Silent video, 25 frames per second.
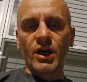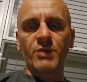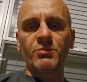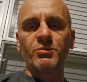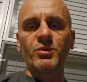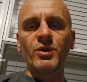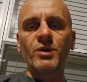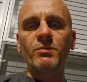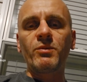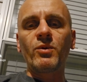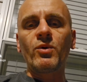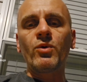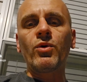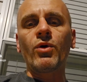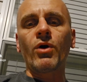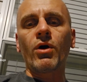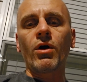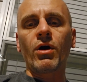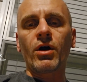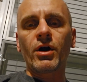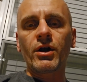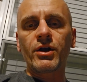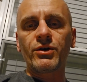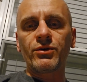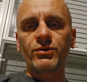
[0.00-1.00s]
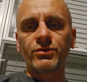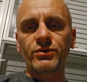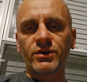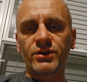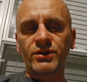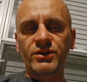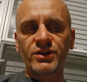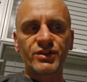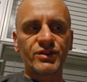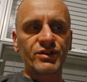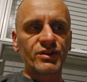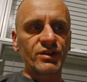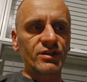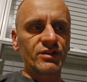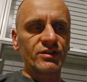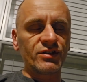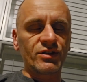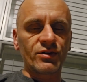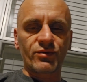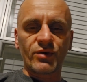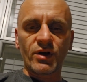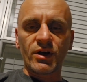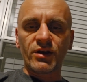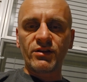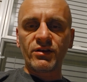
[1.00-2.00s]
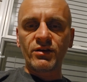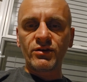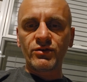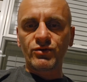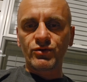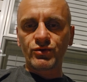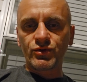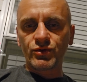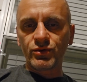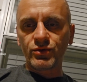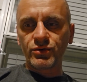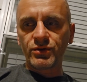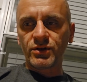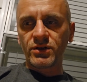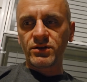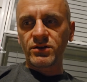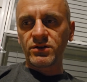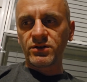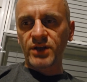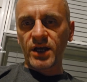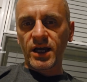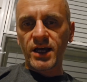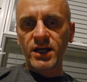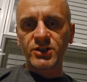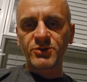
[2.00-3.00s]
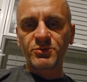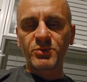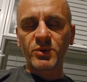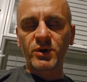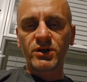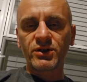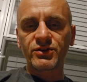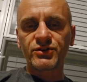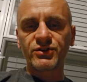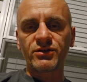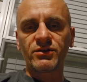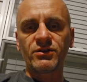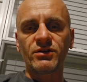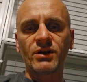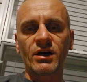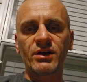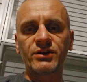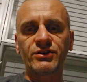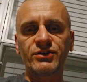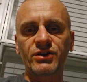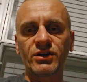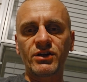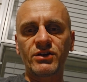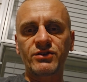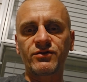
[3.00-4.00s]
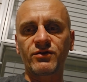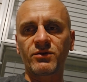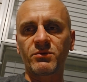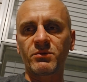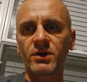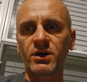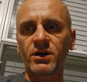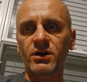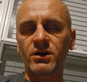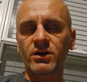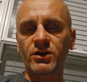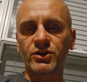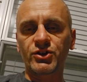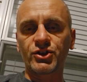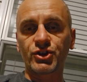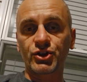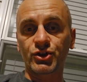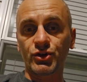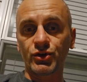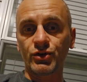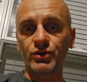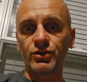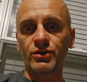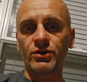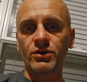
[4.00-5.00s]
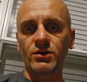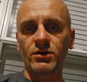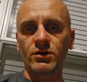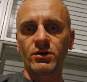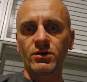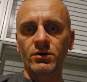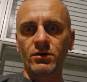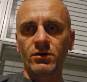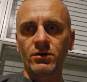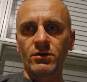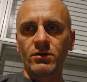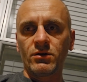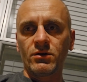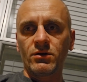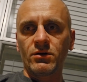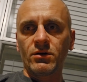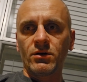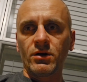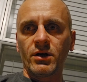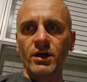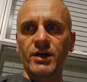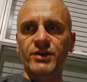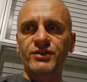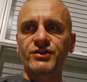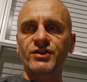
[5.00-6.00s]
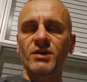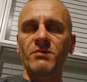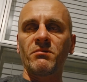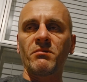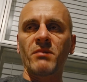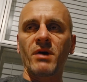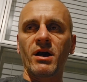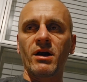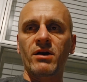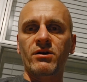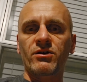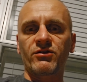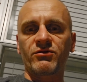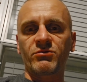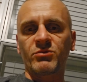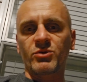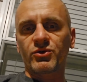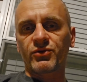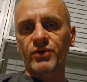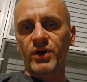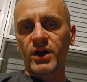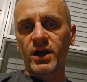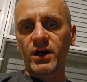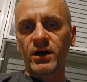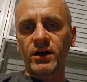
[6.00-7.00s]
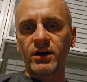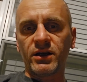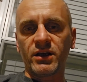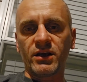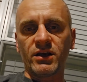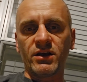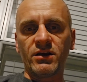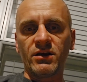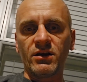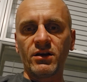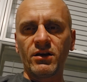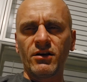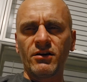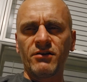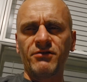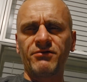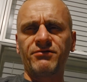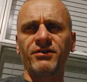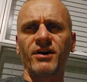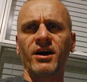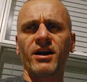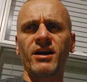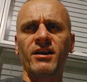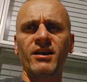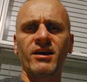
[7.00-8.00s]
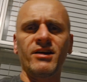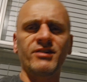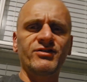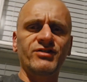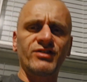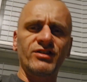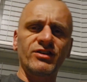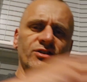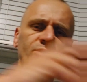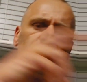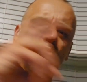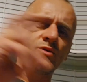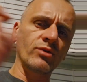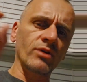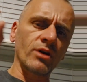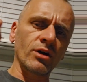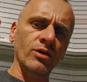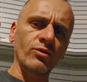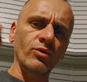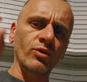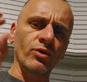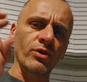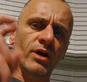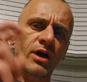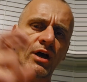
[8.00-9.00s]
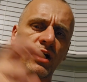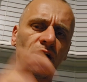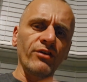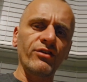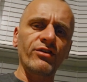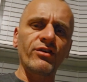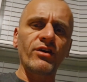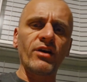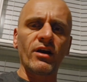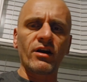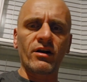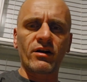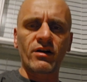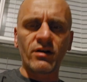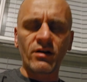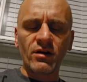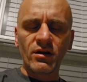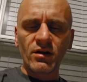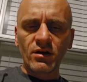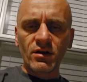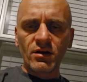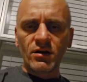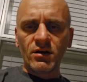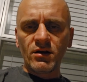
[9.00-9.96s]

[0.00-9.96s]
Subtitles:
And people who argue that this is the right thing to do, that taxpayers in the United States of America should, as a matter of morality, finance this quote-unquote health care,